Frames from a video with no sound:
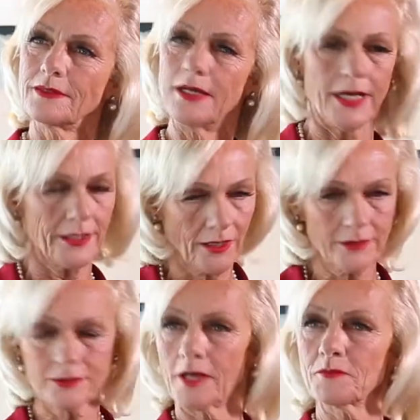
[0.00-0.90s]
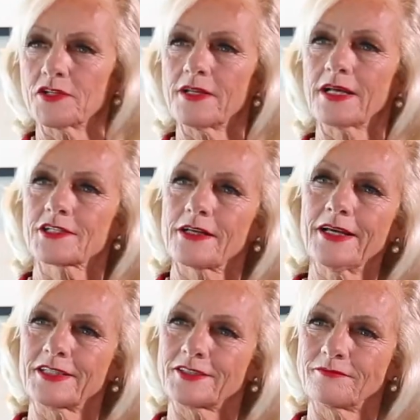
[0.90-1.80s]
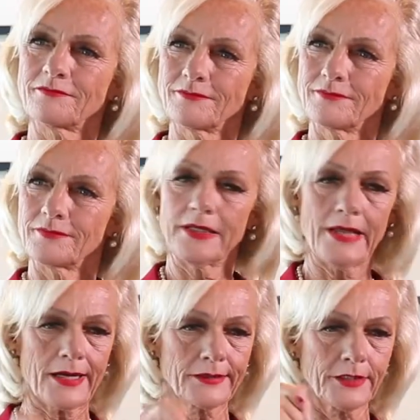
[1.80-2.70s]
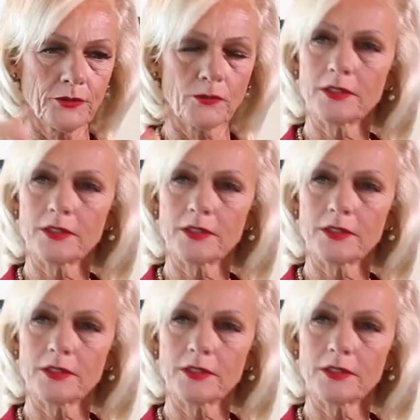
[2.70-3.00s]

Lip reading: And on comes the next client. They knock on the door,